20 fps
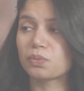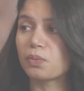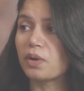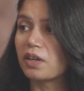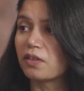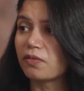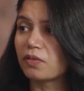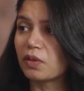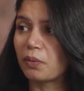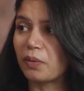one
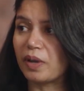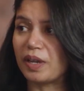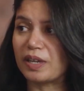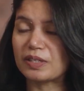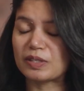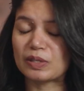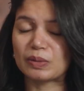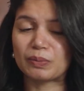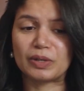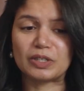of the
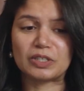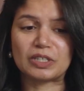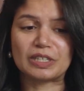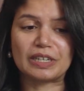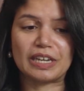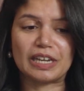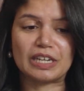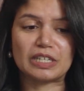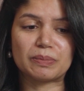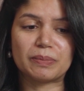ways in which
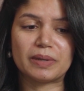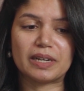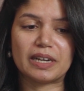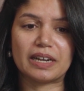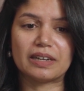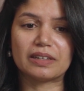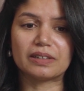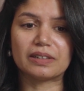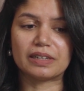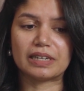engagement
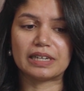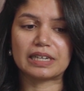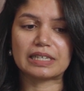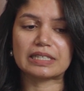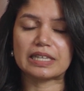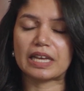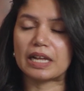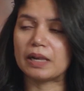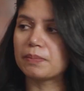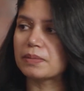
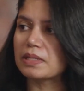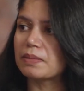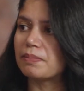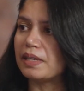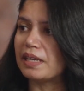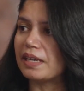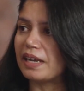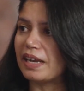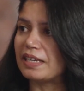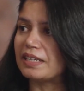analytics helps
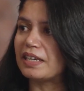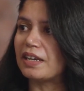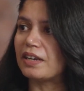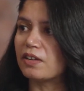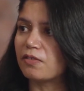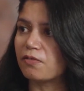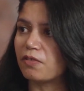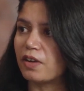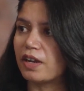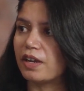me
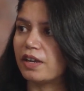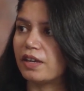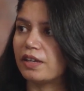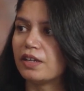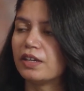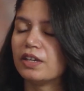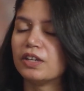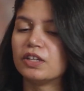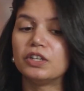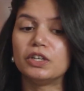identify
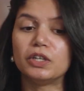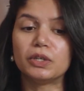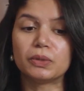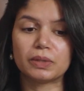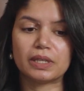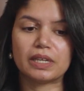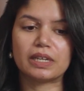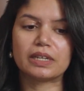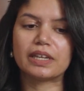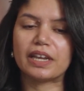
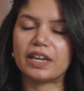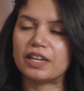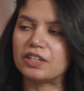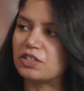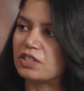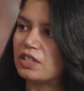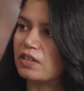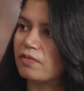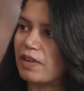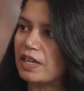newly
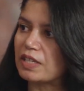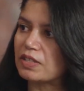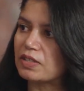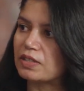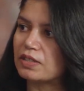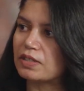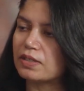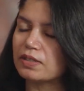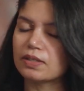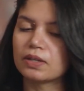engaged
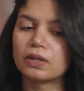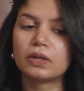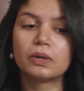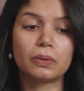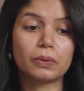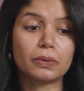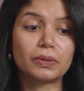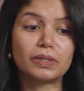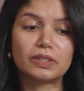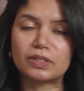investors
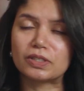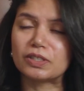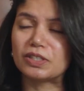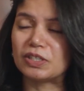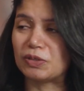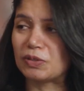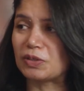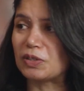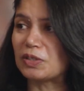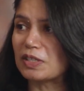or
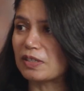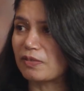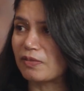institutions